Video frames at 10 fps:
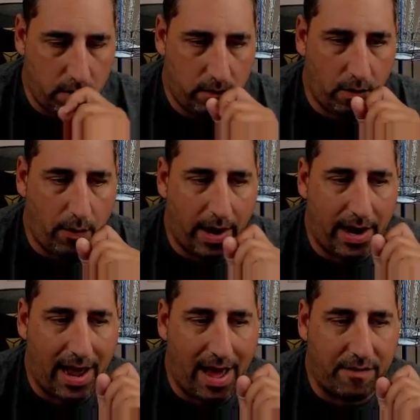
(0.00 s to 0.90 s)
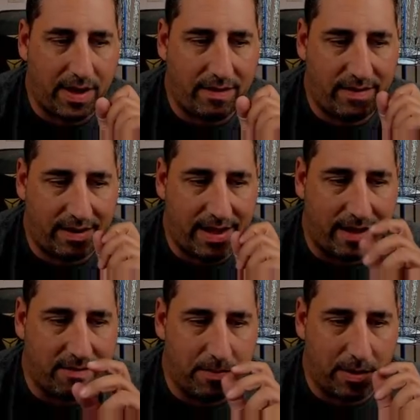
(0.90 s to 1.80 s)
So I could have a
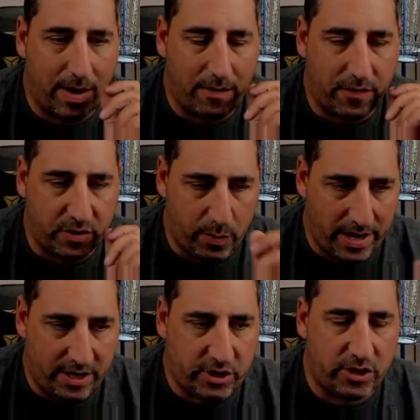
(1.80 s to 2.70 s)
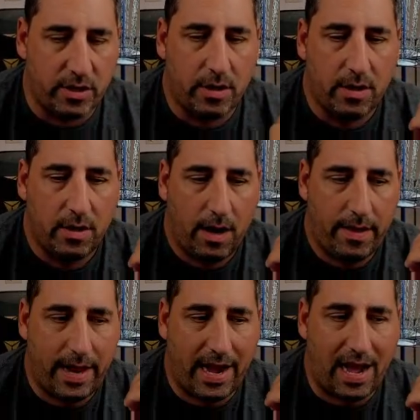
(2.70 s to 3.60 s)
6,000 bit rate for Twitch,
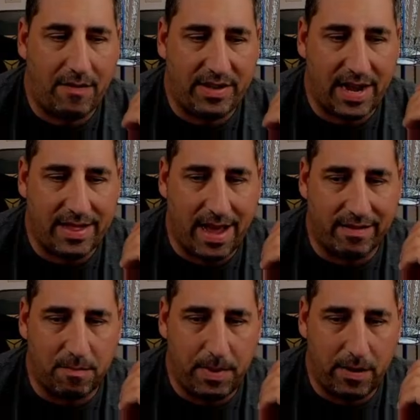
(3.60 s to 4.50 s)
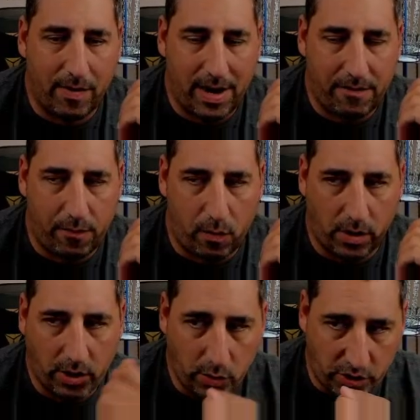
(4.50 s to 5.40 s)
and then I can have a 10,000 bit rate for
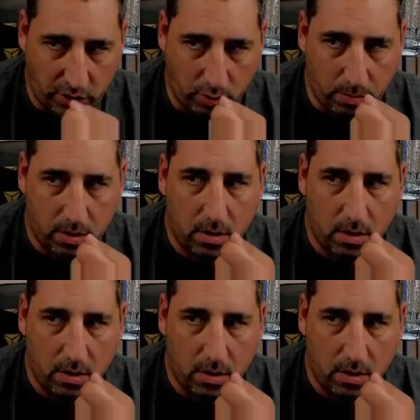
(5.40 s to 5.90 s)
YouTube.